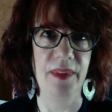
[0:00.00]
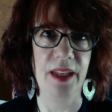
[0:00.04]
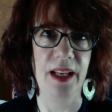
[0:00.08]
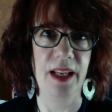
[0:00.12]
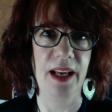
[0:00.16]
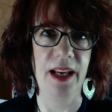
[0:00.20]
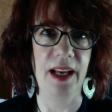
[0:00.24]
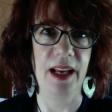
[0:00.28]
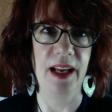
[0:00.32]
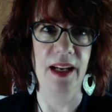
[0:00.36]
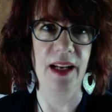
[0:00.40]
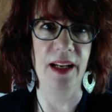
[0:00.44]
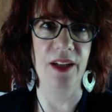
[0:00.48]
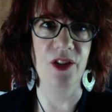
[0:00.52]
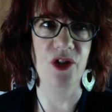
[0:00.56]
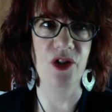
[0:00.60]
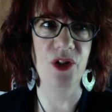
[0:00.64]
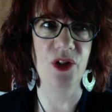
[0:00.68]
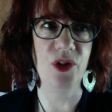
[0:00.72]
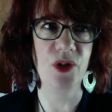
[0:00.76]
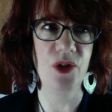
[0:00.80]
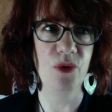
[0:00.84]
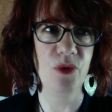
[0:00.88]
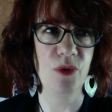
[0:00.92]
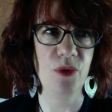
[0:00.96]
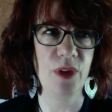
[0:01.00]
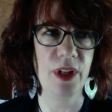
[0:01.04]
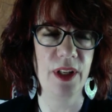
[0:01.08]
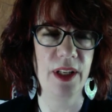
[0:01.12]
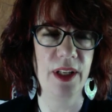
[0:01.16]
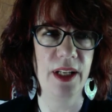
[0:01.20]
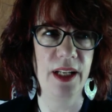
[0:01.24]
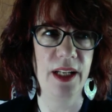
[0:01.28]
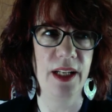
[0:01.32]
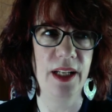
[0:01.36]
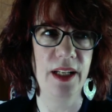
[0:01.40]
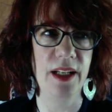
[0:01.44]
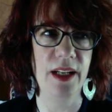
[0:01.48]
And it just
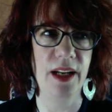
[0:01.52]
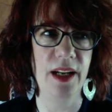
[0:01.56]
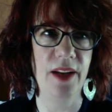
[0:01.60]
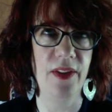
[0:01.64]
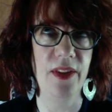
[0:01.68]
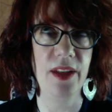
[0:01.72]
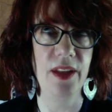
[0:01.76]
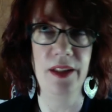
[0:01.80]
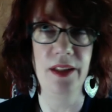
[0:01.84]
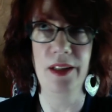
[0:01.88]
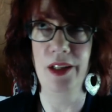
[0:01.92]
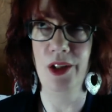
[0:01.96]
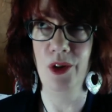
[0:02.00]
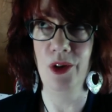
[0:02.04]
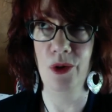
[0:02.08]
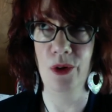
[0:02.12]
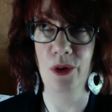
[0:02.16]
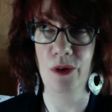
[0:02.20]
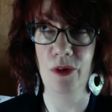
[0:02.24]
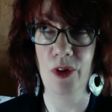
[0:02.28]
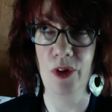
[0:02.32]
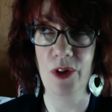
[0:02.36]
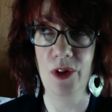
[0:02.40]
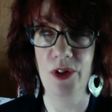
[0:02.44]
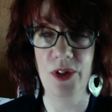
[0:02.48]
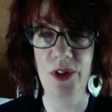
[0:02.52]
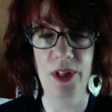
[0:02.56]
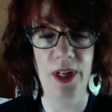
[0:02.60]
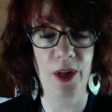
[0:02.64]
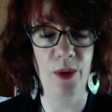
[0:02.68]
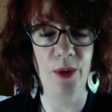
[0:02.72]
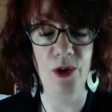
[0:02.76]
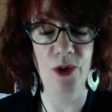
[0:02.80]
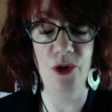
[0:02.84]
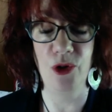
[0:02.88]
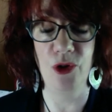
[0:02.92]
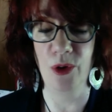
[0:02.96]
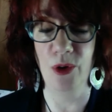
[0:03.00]
really, I think the universe, I
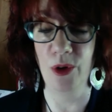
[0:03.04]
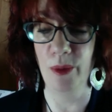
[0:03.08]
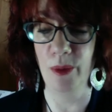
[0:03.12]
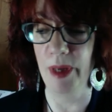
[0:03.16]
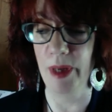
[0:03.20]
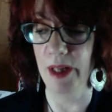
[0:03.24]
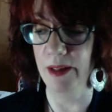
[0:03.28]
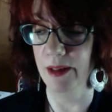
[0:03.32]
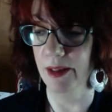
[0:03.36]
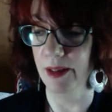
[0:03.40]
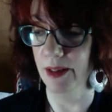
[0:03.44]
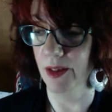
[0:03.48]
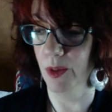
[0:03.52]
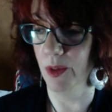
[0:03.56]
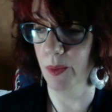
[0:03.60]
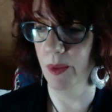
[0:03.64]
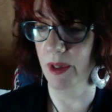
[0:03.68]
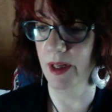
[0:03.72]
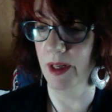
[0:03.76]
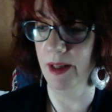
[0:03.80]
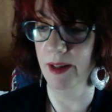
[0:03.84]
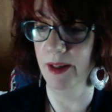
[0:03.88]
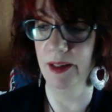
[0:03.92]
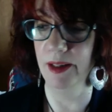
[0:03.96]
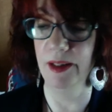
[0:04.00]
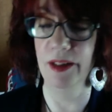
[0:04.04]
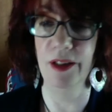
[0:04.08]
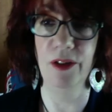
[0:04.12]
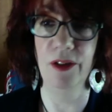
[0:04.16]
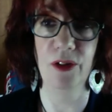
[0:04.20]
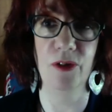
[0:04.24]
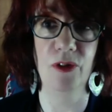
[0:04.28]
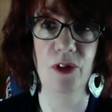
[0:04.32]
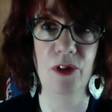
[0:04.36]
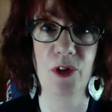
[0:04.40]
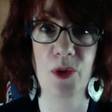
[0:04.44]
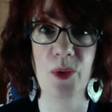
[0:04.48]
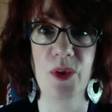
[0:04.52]
always joke about this, but I think the
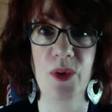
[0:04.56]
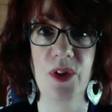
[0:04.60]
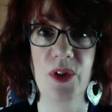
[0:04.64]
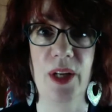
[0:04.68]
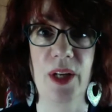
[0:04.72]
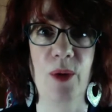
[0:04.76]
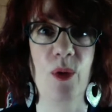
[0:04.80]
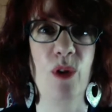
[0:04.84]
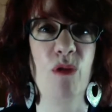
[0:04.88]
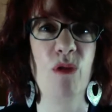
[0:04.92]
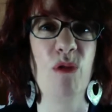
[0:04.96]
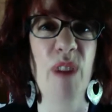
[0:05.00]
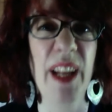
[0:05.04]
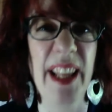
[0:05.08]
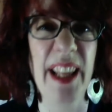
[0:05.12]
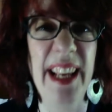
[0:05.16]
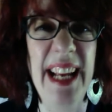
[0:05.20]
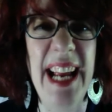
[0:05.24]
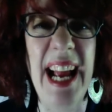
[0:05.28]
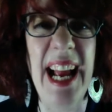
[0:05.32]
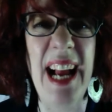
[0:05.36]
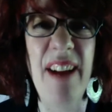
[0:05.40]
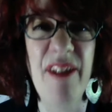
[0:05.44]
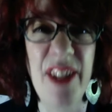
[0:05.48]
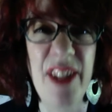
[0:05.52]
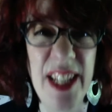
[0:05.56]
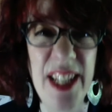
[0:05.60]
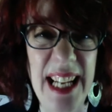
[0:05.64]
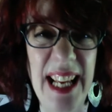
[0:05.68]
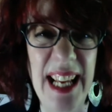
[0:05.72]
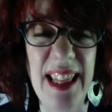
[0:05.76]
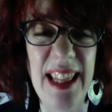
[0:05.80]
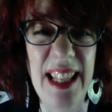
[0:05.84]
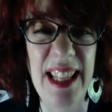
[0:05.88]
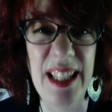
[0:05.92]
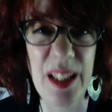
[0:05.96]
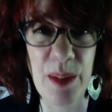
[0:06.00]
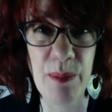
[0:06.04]
universe was like, we really have to
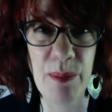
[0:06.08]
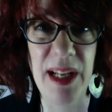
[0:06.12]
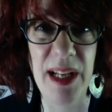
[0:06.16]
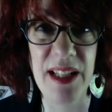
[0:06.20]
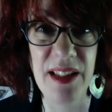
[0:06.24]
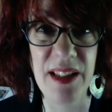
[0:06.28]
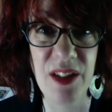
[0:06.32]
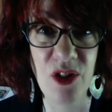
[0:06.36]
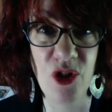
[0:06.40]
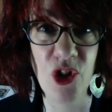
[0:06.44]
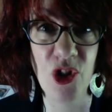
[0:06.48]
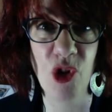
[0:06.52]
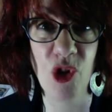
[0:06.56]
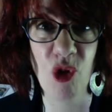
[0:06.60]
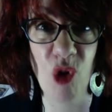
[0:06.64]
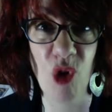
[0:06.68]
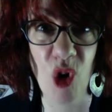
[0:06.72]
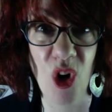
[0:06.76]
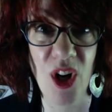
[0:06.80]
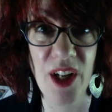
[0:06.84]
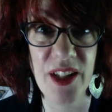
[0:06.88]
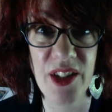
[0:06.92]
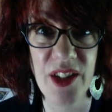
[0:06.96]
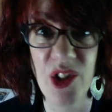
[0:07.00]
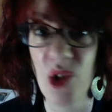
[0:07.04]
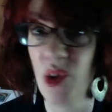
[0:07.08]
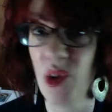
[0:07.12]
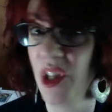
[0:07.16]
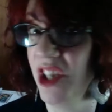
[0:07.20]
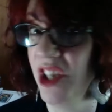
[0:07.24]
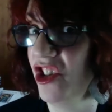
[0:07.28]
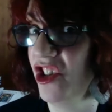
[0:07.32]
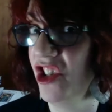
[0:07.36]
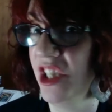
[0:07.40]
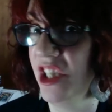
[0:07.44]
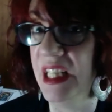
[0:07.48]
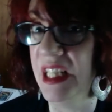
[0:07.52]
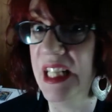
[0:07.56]
get this message across so that
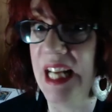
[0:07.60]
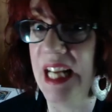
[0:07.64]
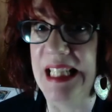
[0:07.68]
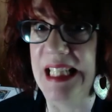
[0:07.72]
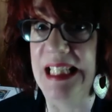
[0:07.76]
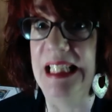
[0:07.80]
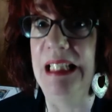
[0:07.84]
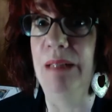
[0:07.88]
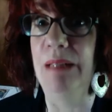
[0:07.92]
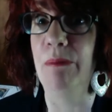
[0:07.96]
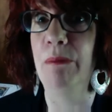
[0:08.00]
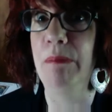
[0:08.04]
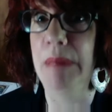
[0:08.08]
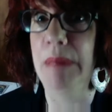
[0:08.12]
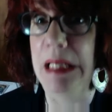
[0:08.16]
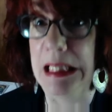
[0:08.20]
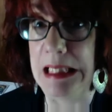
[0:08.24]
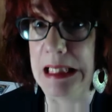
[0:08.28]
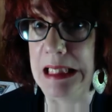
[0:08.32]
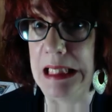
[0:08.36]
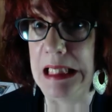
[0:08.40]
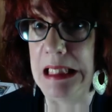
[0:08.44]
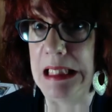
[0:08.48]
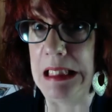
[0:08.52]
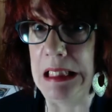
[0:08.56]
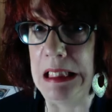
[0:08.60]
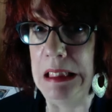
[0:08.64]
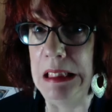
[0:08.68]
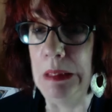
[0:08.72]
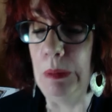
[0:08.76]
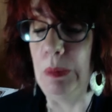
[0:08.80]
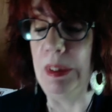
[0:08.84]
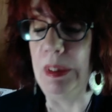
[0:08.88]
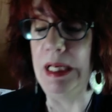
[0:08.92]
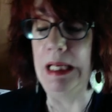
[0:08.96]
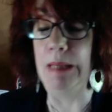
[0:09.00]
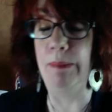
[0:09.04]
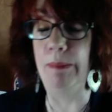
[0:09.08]
she doesn't miss it.
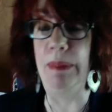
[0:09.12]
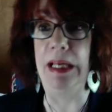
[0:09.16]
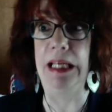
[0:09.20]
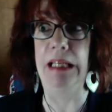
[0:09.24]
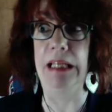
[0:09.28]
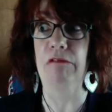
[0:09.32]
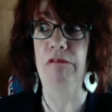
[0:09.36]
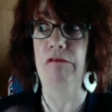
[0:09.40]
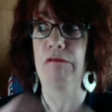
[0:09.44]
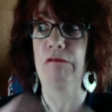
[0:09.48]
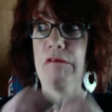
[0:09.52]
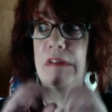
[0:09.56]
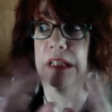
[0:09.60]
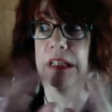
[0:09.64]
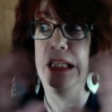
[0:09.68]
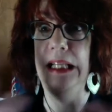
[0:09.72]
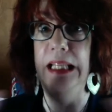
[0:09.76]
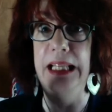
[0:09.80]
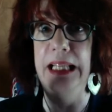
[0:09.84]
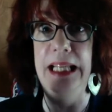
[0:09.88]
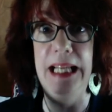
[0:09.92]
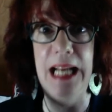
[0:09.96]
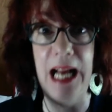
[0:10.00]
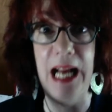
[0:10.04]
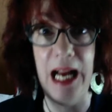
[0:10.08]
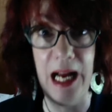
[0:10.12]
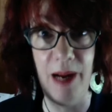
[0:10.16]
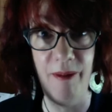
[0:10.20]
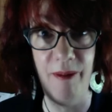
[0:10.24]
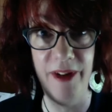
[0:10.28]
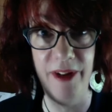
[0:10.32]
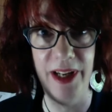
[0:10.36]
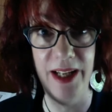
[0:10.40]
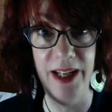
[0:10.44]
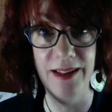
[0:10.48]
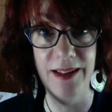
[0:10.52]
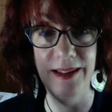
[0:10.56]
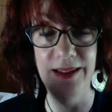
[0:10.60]
We got to make it really
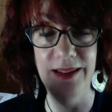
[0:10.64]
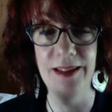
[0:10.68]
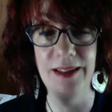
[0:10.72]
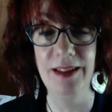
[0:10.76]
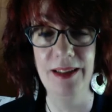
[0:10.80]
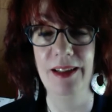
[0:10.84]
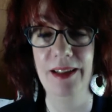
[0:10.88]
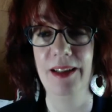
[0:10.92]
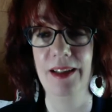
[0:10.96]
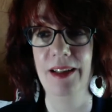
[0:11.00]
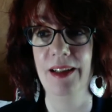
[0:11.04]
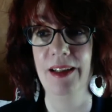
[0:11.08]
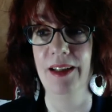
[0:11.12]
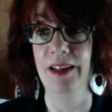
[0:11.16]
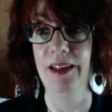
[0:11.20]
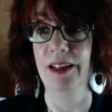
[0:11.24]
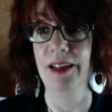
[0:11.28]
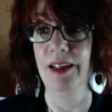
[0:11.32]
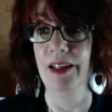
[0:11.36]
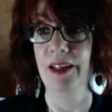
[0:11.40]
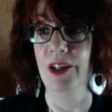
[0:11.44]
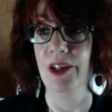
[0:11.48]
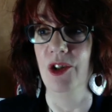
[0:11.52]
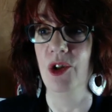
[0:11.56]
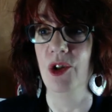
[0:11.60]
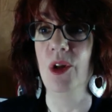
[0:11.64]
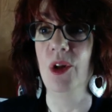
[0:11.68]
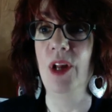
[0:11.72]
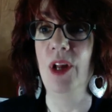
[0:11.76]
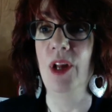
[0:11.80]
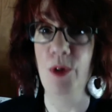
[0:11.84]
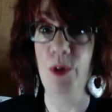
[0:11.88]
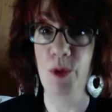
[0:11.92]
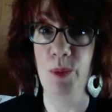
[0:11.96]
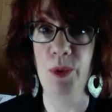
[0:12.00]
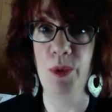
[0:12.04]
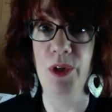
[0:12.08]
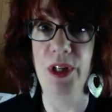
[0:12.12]
obvious. So that
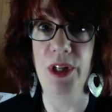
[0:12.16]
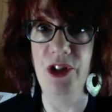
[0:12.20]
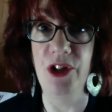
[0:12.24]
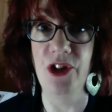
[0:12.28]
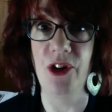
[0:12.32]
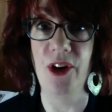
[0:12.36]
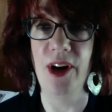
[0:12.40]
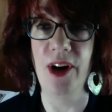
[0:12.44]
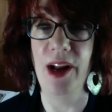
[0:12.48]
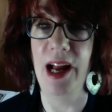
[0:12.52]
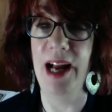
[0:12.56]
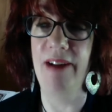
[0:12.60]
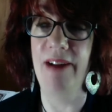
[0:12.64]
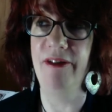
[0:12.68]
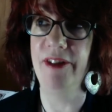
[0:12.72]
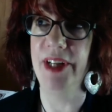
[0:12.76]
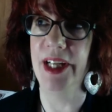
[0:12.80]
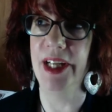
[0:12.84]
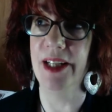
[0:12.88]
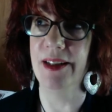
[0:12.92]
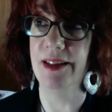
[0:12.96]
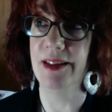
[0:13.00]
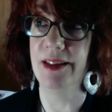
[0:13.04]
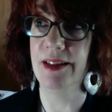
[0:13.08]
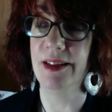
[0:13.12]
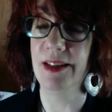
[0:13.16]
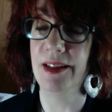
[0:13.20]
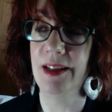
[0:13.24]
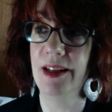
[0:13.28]
was pretty darn obvious.